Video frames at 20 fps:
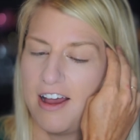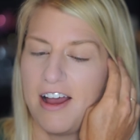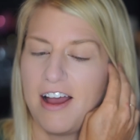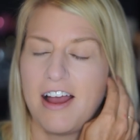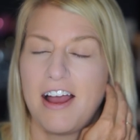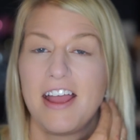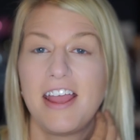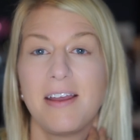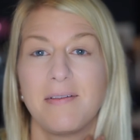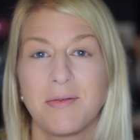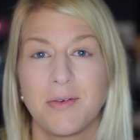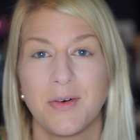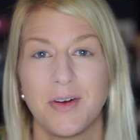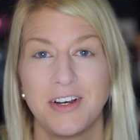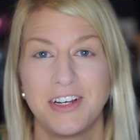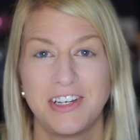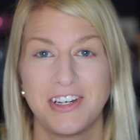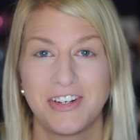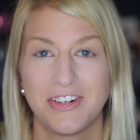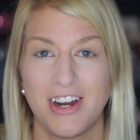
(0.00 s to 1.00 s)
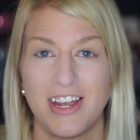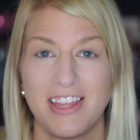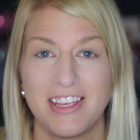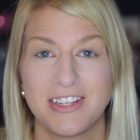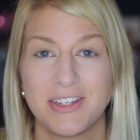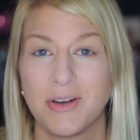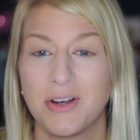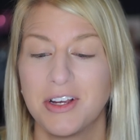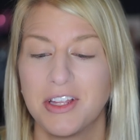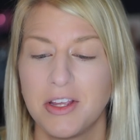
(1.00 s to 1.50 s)
I am going to try
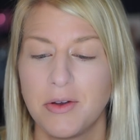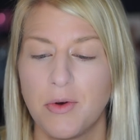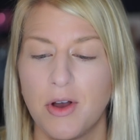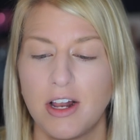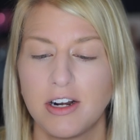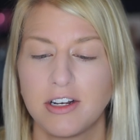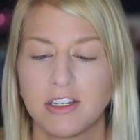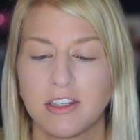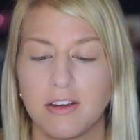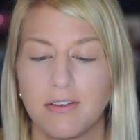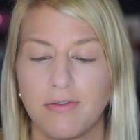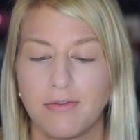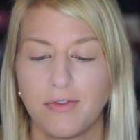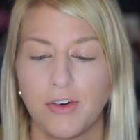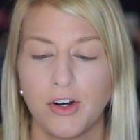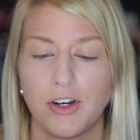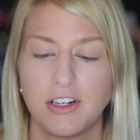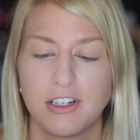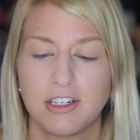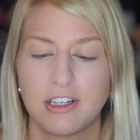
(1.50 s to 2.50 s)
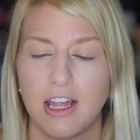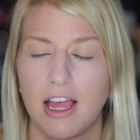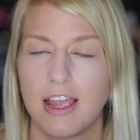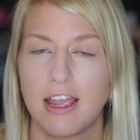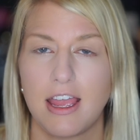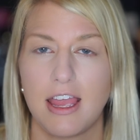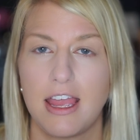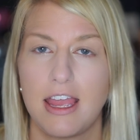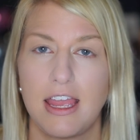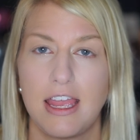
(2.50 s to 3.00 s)
this. So I only watched the first
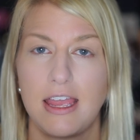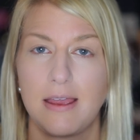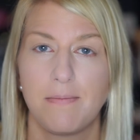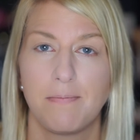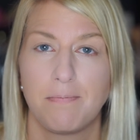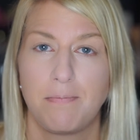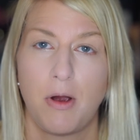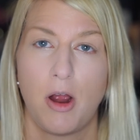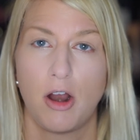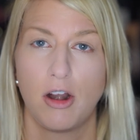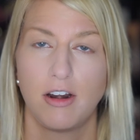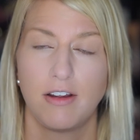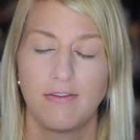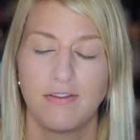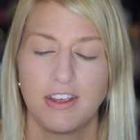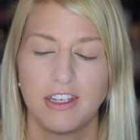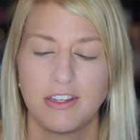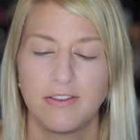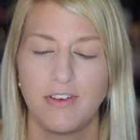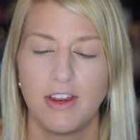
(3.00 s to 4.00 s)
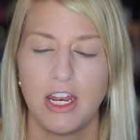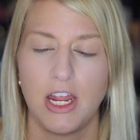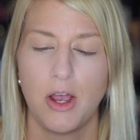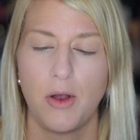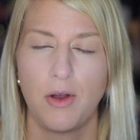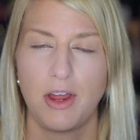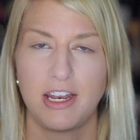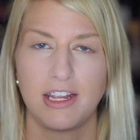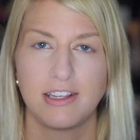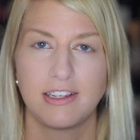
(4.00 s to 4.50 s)
part of this
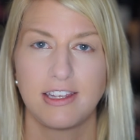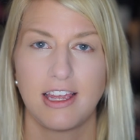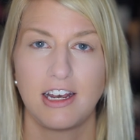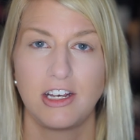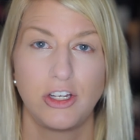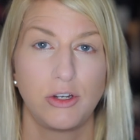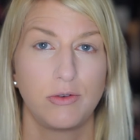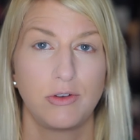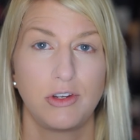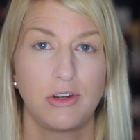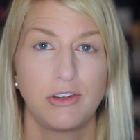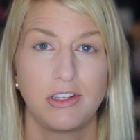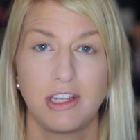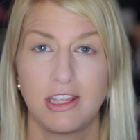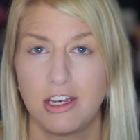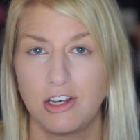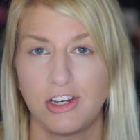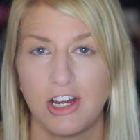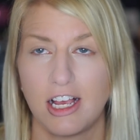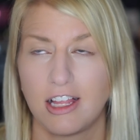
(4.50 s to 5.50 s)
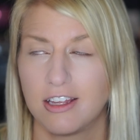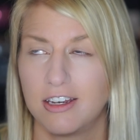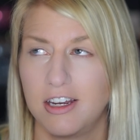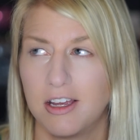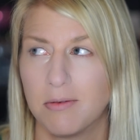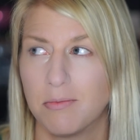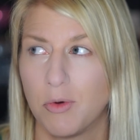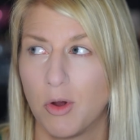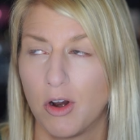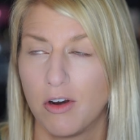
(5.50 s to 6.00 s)
video and it said she was using the Jaclyn
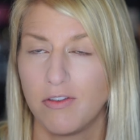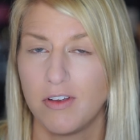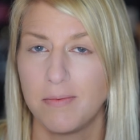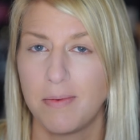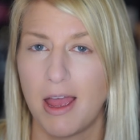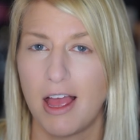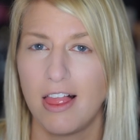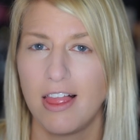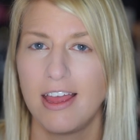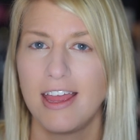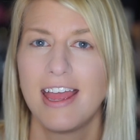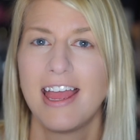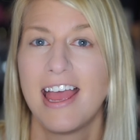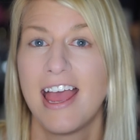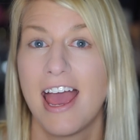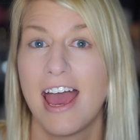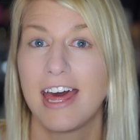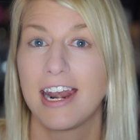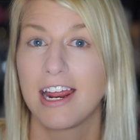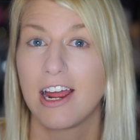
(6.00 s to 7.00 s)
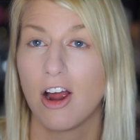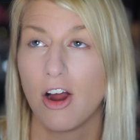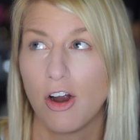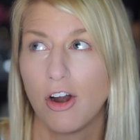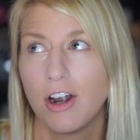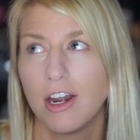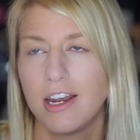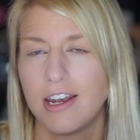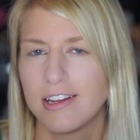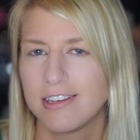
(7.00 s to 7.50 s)
Hill Morphe palette. And I
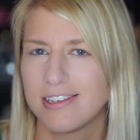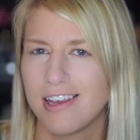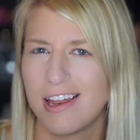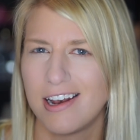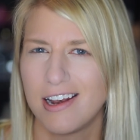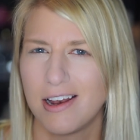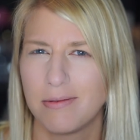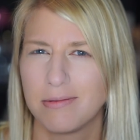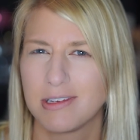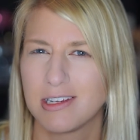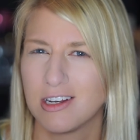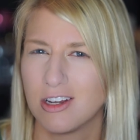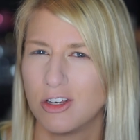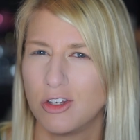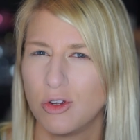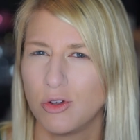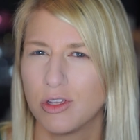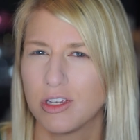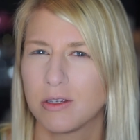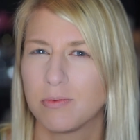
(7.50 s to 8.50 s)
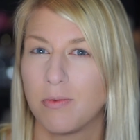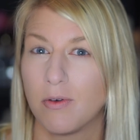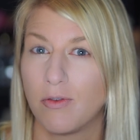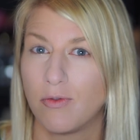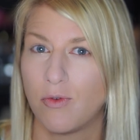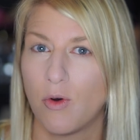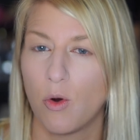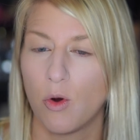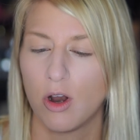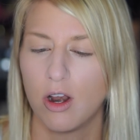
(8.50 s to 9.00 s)
already decided I was going to do this
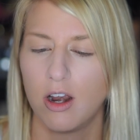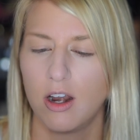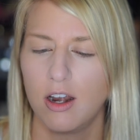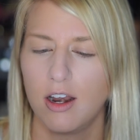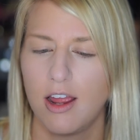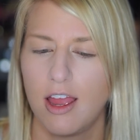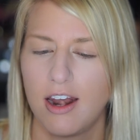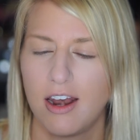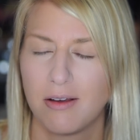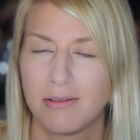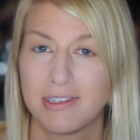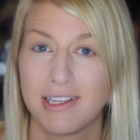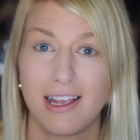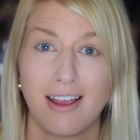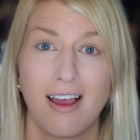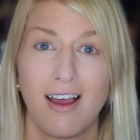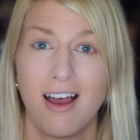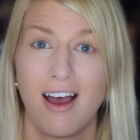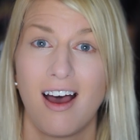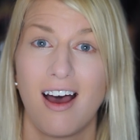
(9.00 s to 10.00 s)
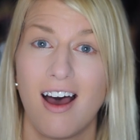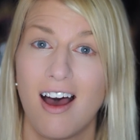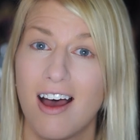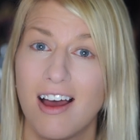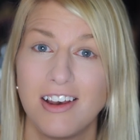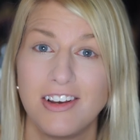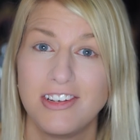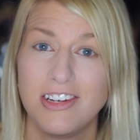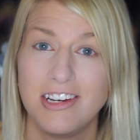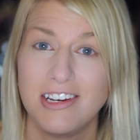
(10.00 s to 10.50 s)
before. And I was like,
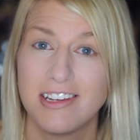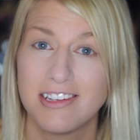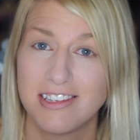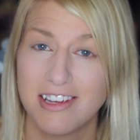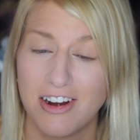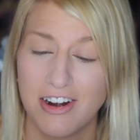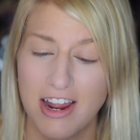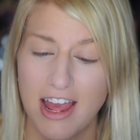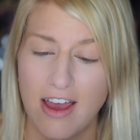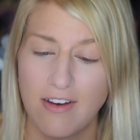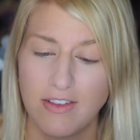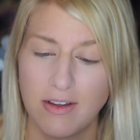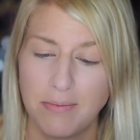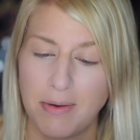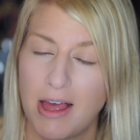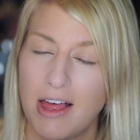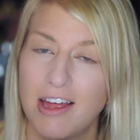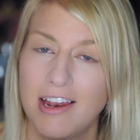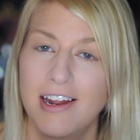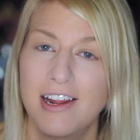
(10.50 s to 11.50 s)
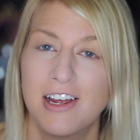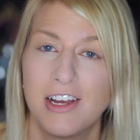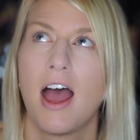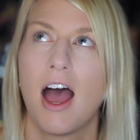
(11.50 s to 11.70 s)
oh, genius, I already have that palette.